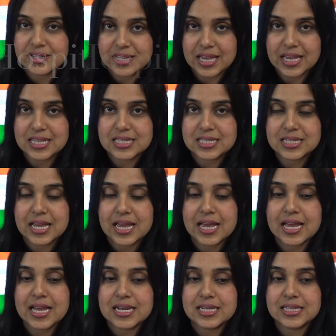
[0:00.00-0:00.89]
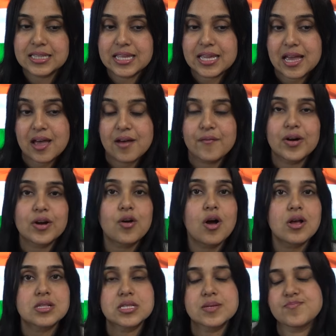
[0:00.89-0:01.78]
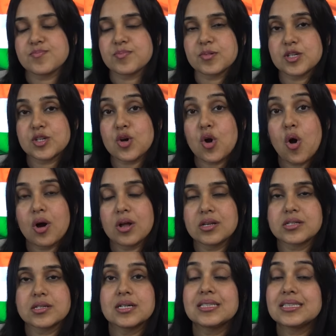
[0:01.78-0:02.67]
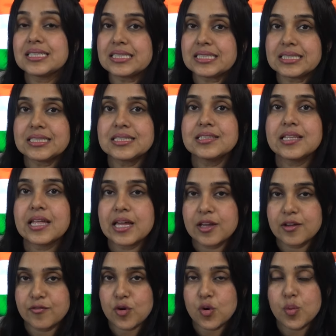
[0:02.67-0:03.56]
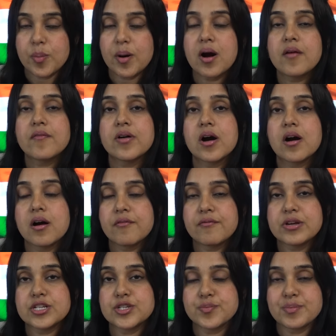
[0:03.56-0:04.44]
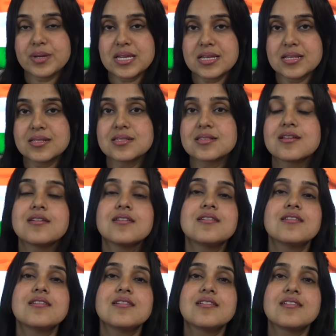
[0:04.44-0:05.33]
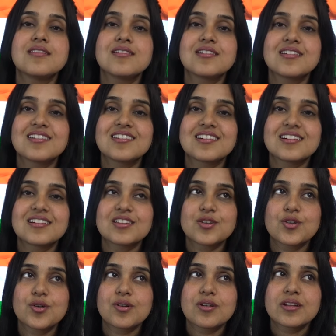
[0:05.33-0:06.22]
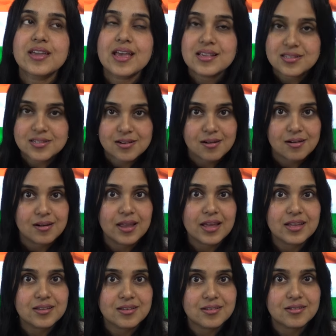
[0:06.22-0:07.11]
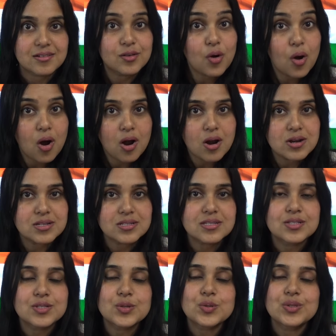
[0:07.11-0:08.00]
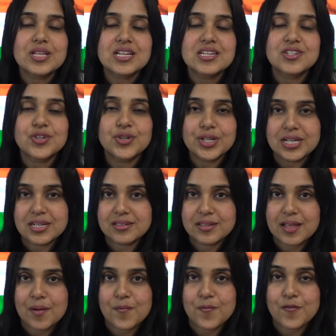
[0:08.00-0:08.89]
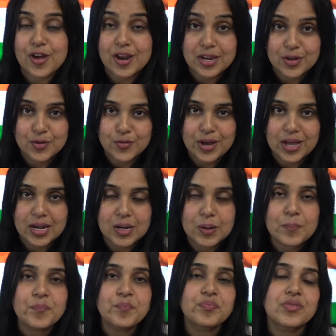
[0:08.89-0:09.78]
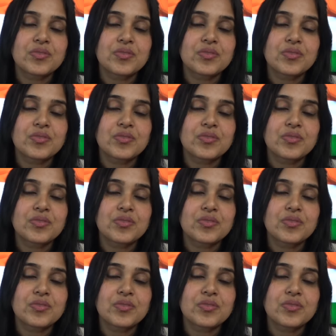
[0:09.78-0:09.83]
guests, and they have a concept called Atithi Devo Bhava, which means your guests are like gods, so they treat them very well.